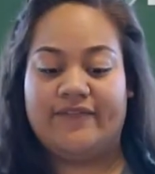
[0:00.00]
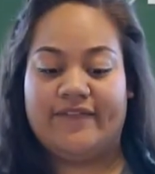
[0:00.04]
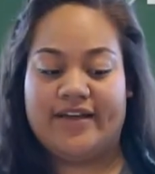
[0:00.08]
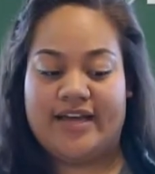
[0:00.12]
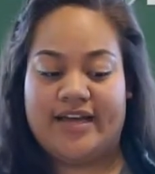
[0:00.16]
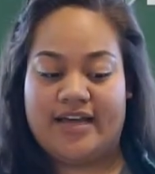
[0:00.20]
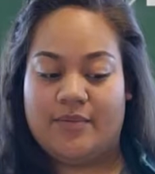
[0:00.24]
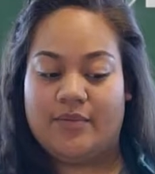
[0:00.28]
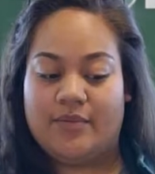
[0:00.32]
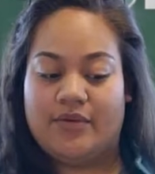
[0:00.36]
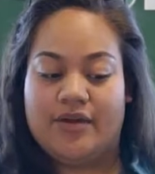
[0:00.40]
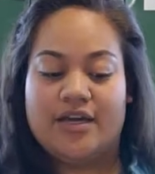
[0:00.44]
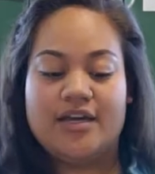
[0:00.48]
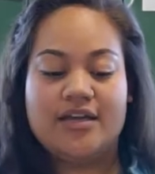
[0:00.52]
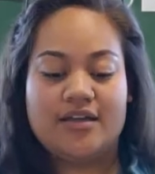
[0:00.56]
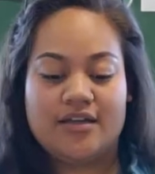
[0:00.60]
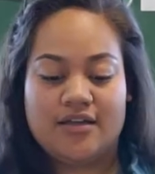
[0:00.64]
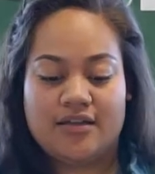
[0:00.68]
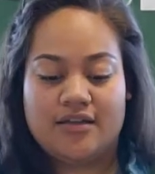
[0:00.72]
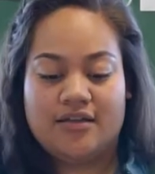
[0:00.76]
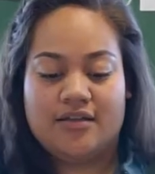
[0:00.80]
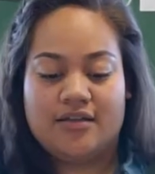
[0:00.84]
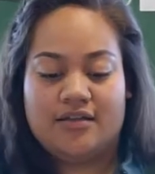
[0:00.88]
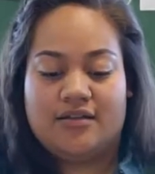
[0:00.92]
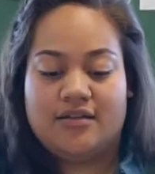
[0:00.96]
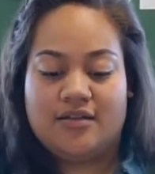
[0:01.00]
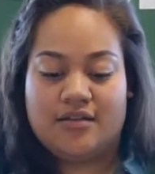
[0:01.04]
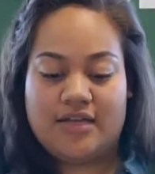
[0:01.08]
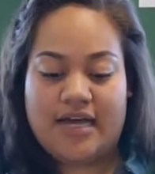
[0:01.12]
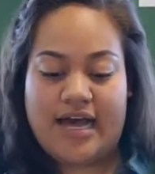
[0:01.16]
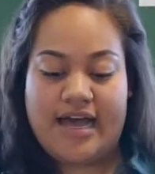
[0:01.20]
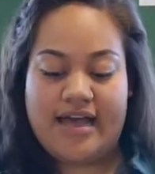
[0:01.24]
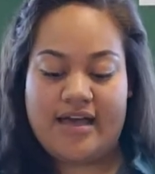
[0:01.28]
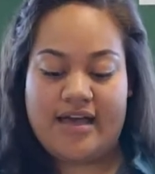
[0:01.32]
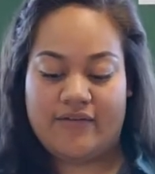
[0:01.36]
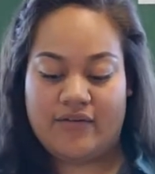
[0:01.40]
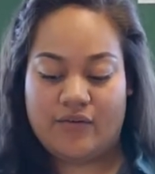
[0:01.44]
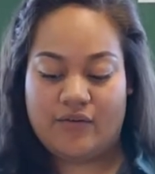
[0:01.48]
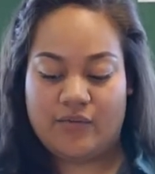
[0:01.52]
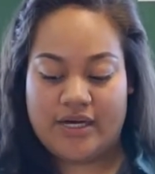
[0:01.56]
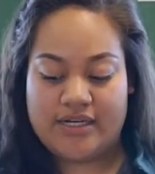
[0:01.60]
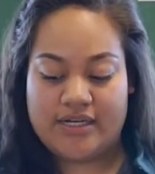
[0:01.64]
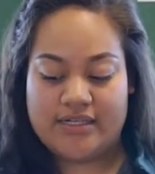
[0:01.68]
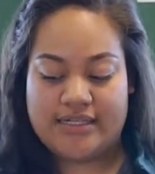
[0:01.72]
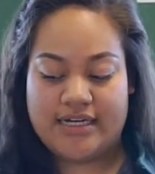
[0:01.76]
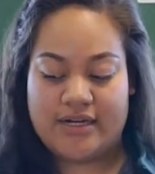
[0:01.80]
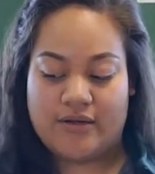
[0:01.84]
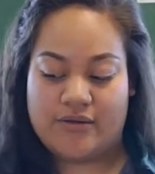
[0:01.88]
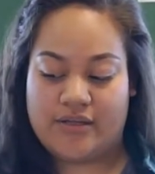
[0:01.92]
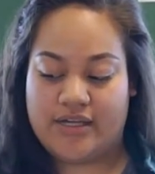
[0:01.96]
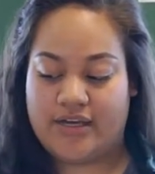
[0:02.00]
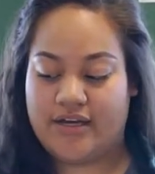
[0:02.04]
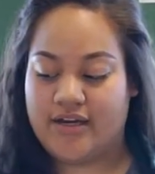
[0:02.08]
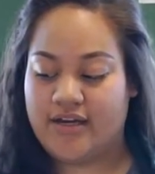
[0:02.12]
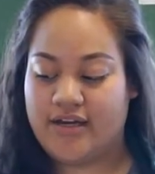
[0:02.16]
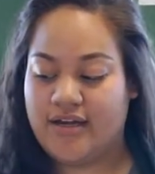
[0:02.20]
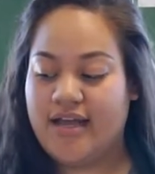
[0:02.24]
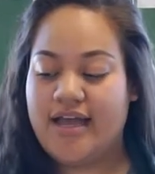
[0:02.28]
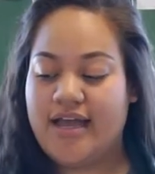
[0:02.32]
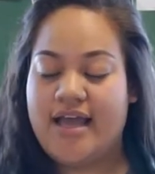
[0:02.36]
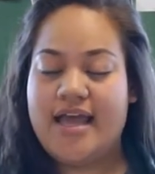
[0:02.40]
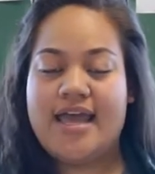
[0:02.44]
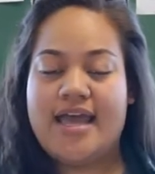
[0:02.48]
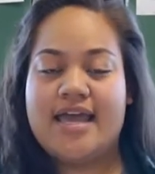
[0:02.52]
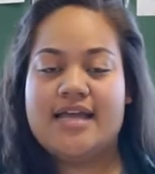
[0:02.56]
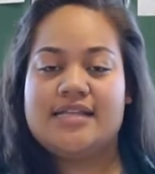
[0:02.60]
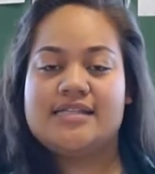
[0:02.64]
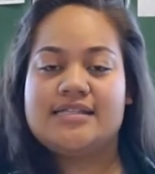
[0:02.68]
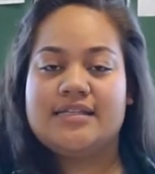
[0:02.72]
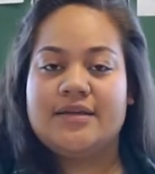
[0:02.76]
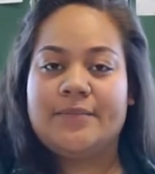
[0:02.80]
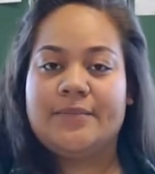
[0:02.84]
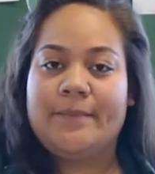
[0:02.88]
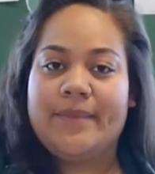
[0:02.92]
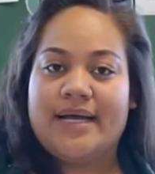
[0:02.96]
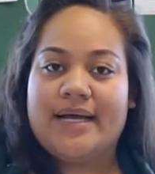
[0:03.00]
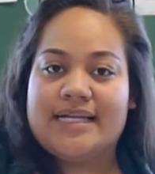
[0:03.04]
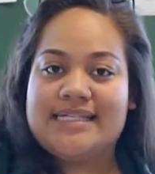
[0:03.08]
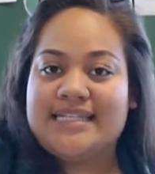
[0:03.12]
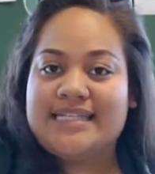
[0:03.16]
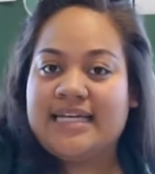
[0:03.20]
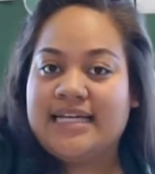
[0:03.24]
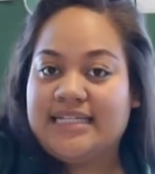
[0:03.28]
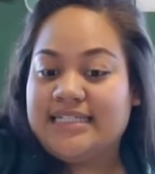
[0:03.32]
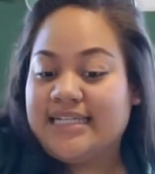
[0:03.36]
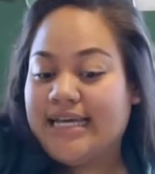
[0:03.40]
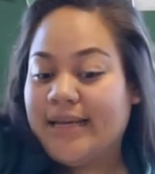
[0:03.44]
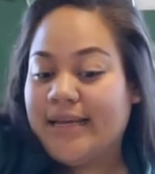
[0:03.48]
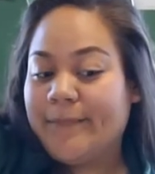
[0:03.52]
fabric, I have a white towel here, and some masking